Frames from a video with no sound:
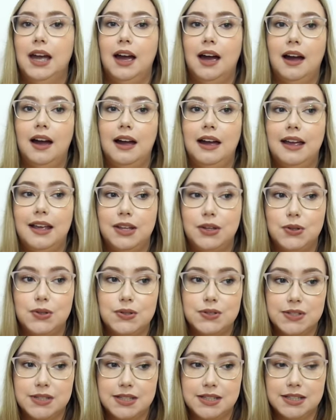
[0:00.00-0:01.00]
I
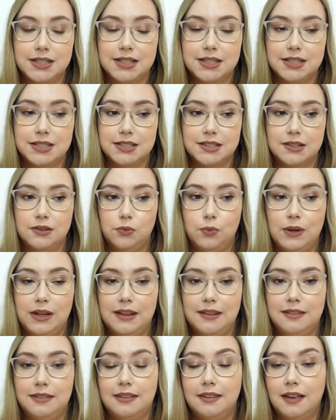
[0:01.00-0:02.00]
used it
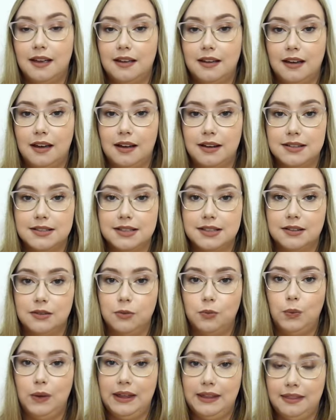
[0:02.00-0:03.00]
with
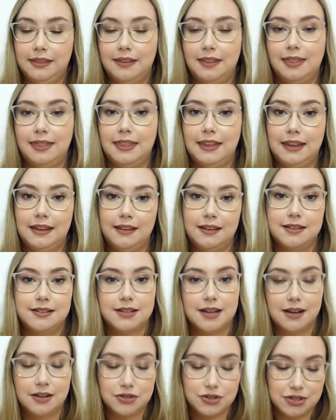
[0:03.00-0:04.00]
the
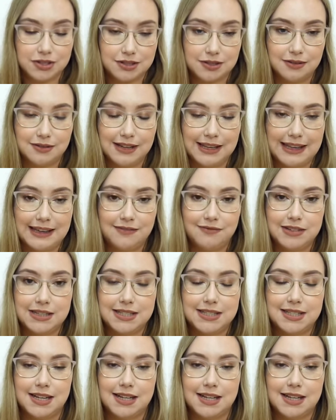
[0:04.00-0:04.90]
Touch of Silk Canvas